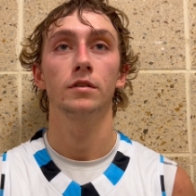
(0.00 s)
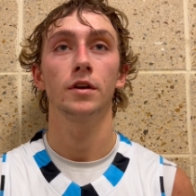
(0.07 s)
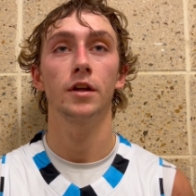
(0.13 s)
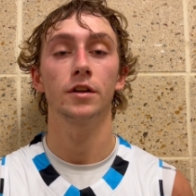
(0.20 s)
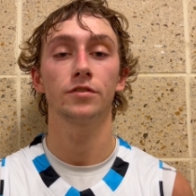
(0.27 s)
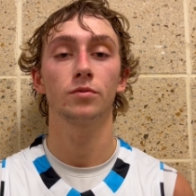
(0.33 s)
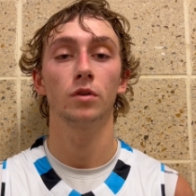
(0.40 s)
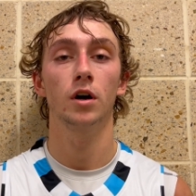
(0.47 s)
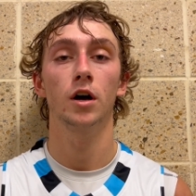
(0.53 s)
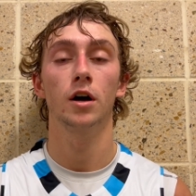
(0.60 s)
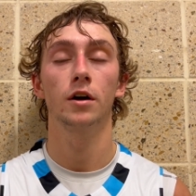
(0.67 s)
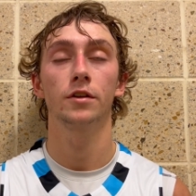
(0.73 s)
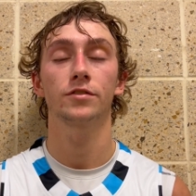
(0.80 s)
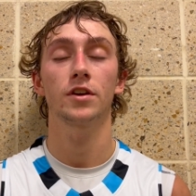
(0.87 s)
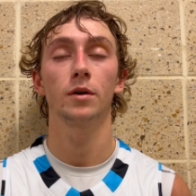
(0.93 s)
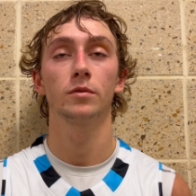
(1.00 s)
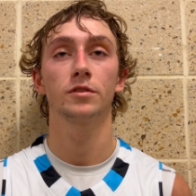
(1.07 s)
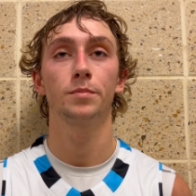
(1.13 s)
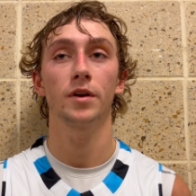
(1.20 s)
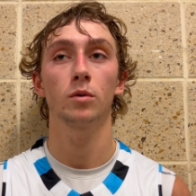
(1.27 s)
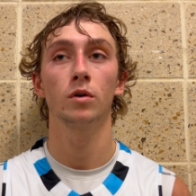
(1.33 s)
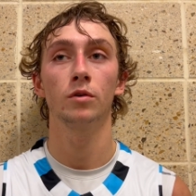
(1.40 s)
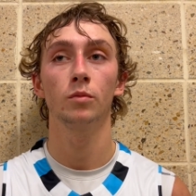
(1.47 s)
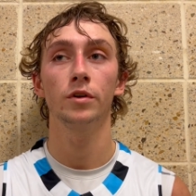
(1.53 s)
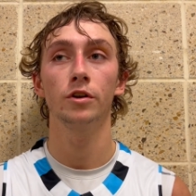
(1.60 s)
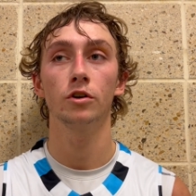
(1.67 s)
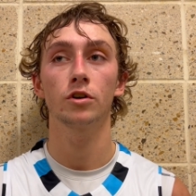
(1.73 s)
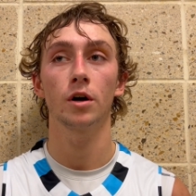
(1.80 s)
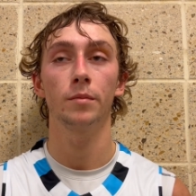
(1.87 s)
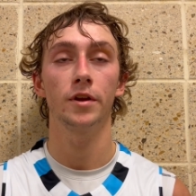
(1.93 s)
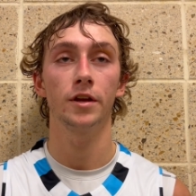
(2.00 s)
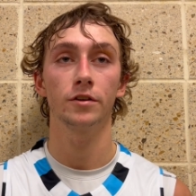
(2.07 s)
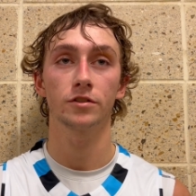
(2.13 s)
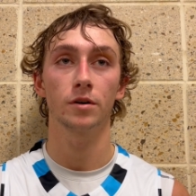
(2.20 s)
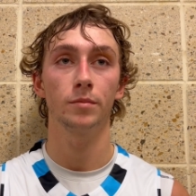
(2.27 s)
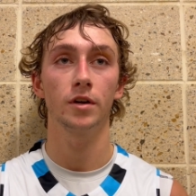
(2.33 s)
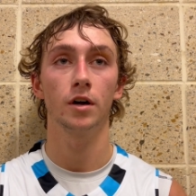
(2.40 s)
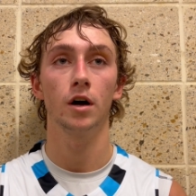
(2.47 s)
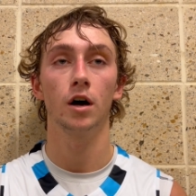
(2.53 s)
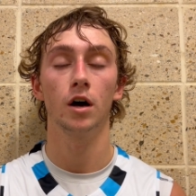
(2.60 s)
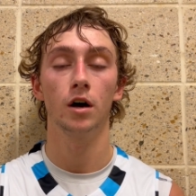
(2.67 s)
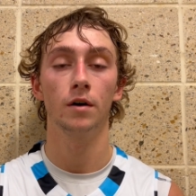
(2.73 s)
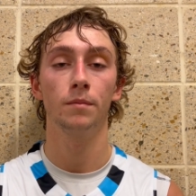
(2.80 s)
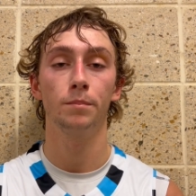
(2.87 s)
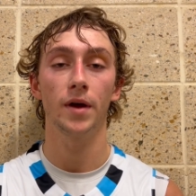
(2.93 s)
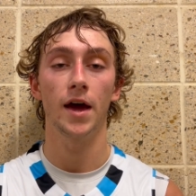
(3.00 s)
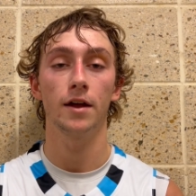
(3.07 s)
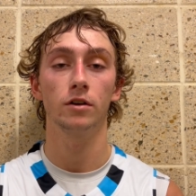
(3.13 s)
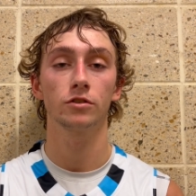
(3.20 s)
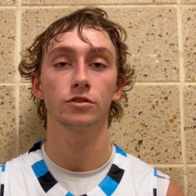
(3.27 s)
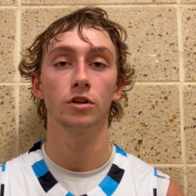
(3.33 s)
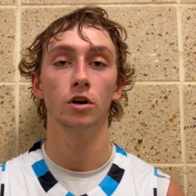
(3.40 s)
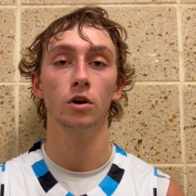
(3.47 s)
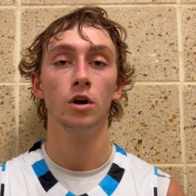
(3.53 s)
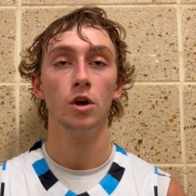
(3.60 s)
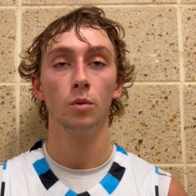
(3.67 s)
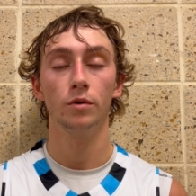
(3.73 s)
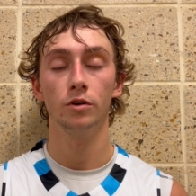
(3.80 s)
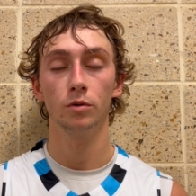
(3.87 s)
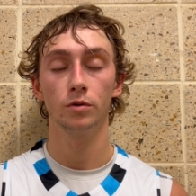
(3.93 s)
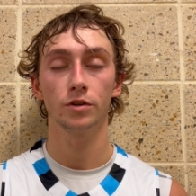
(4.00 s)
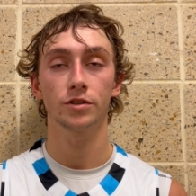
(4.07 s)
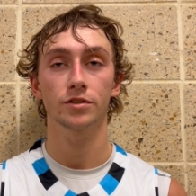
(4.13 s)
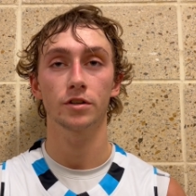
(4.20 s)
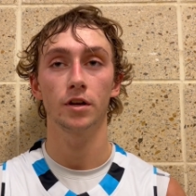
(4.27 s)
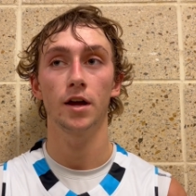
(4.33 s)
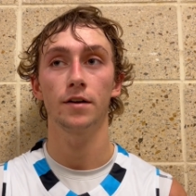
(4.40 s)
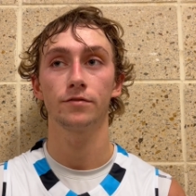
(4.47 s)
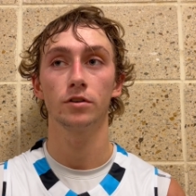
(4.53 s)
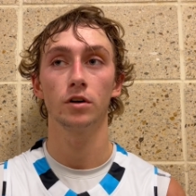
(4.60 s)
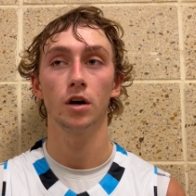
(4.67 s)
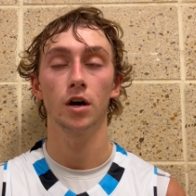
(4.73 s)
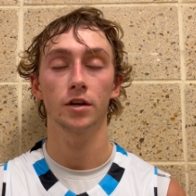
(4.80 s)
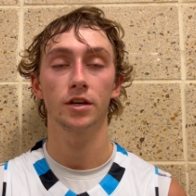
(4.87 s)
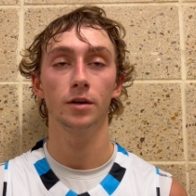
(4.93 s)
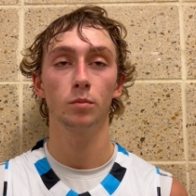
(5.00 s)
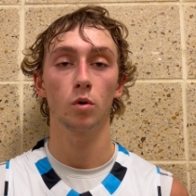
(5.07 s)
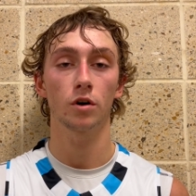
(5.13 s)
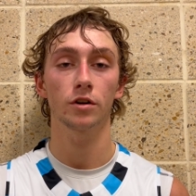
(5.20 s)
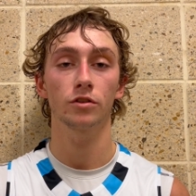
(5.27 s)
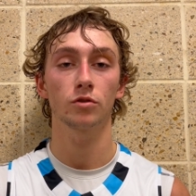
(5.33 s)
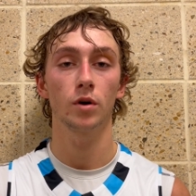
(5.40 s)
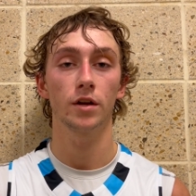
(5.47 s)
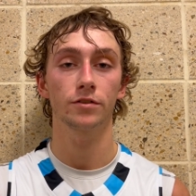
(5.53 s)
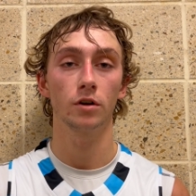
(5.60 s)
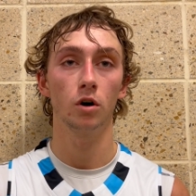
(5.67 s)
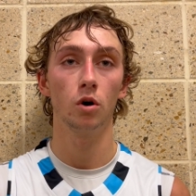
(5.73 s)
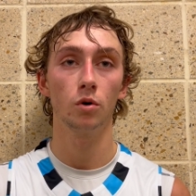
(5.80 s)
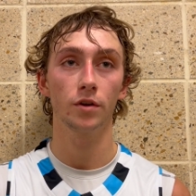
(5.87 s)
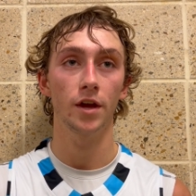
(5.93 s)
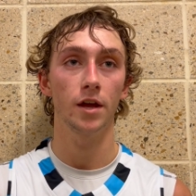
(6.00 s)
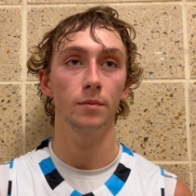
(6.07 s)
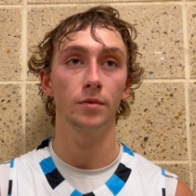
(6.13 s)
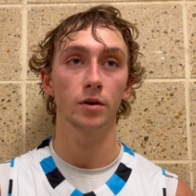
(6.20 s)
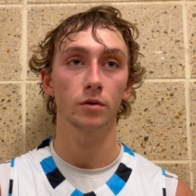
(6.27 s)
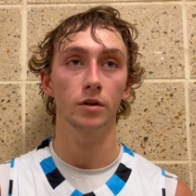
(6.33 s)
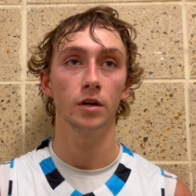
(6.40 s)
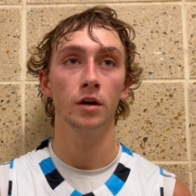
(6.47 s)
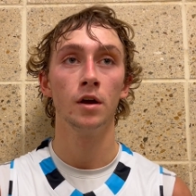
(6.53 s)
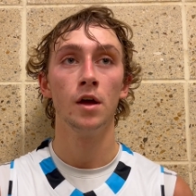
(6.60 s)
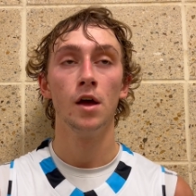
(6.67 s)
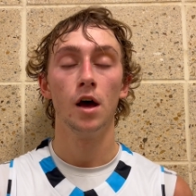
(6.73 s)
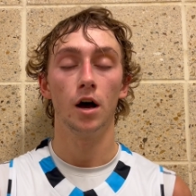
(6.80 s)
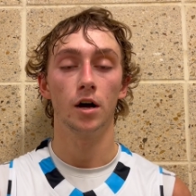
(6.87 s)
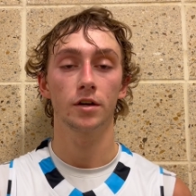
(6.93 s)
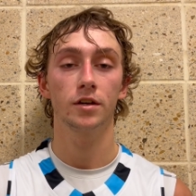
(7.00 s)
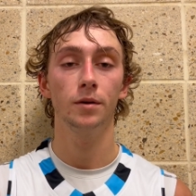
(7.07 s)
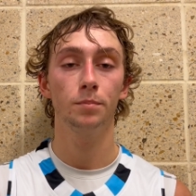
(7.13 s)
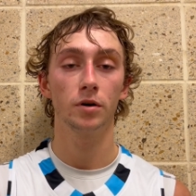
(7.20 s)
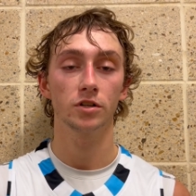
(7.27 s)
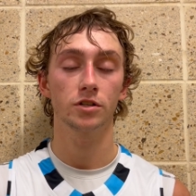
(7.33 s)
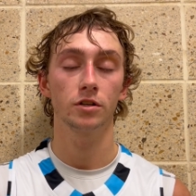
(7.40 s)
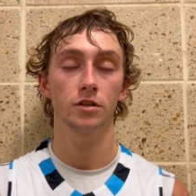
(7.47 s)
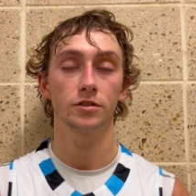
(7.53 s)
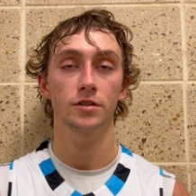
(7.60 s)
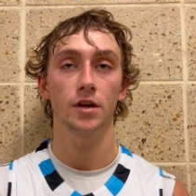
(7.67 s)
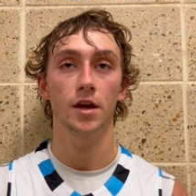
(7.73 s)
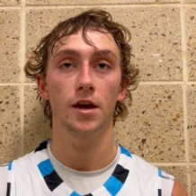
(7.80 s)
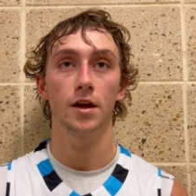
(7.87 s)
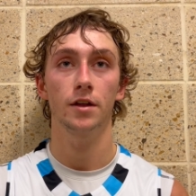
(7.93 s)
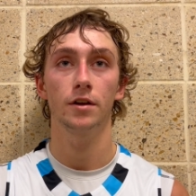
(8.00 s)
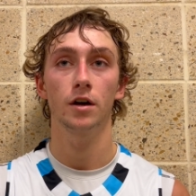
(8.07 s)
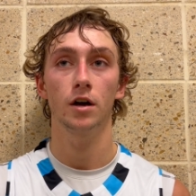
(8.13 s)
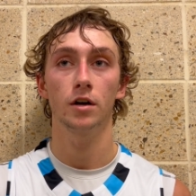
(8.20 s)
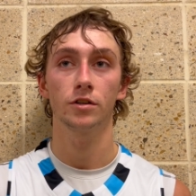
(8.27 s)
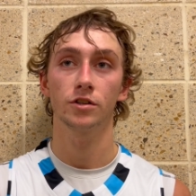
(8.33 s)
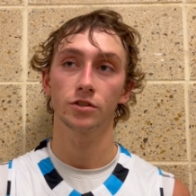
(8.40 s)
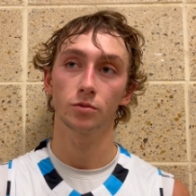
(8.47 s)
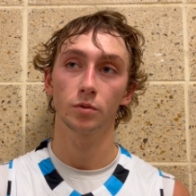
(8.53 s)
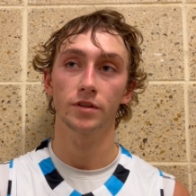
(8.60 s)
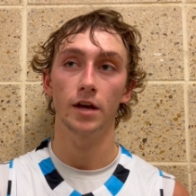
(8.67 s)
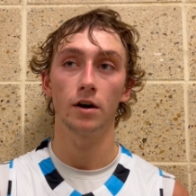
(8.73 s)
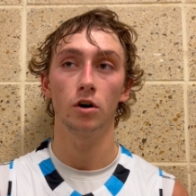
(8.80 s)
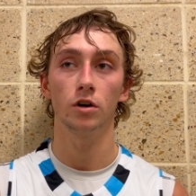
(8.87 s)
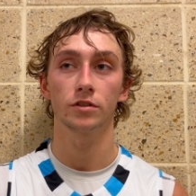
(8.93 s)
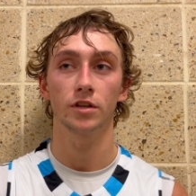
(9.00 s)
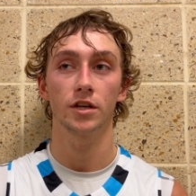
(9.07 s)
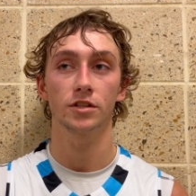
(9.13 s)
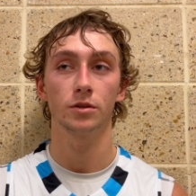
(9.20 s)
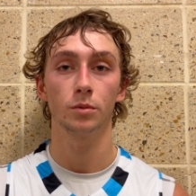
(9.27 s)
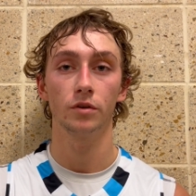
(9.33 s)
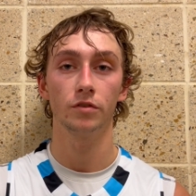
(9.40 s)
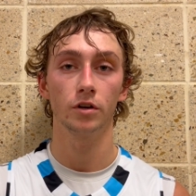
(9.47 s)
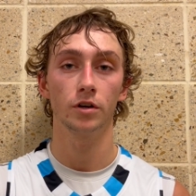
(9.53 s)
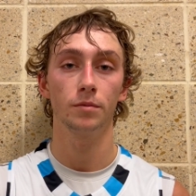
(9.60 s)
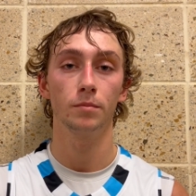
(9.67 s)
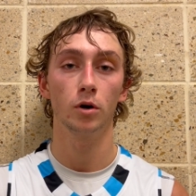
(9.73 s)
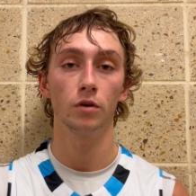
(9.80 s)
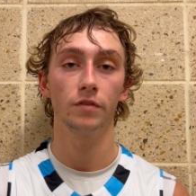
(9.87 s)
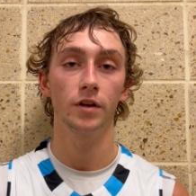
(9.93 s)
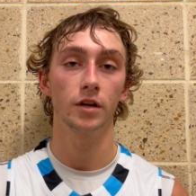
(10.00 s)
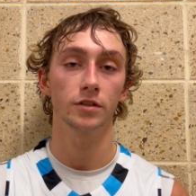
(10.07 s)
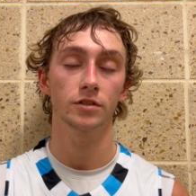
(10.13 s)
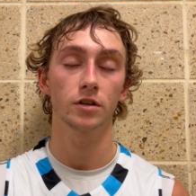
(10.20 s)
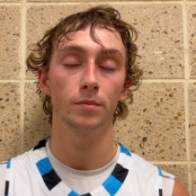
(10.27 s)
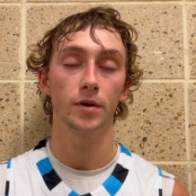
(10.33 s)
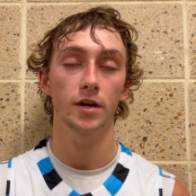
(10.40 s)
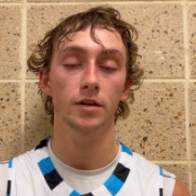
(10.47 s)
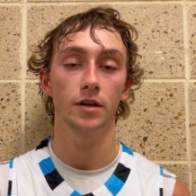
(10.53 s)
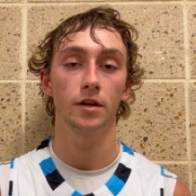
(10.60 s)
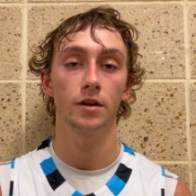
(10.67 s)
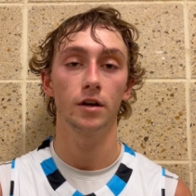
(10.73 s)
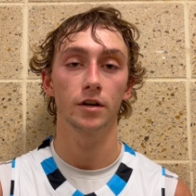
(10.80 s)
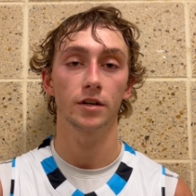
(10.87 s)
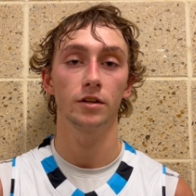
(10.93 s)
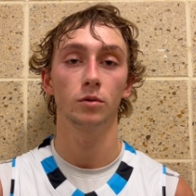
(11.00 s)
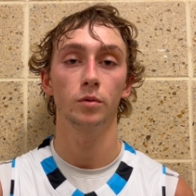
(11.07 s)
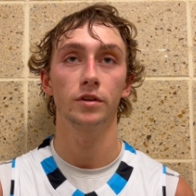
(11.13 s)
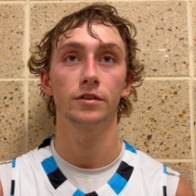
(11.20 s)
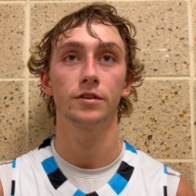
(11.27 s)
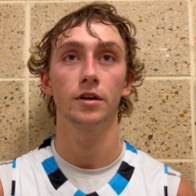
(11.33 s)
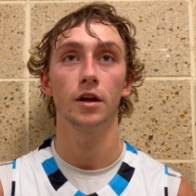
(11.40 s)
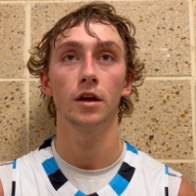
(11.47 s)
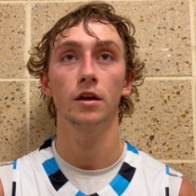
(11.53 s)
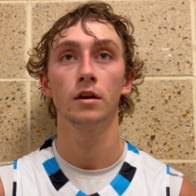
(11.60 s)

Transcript: Yeah, this uh, this game was a big one. We knew coming in it's going to be a uh, battle, so we knew we were just going to have to uh, keep working throughout the whole game. They were going to uh, keep pushing us, and uh, just with that loss last year, we really motivated us to come back and uh, get a win today.